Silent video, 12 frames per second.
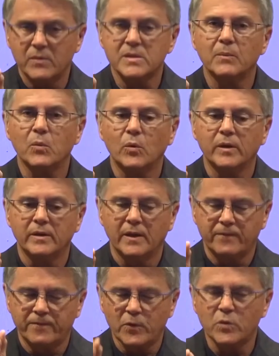was number one,
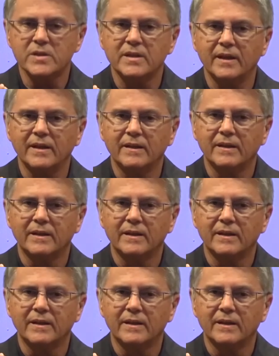the first thing.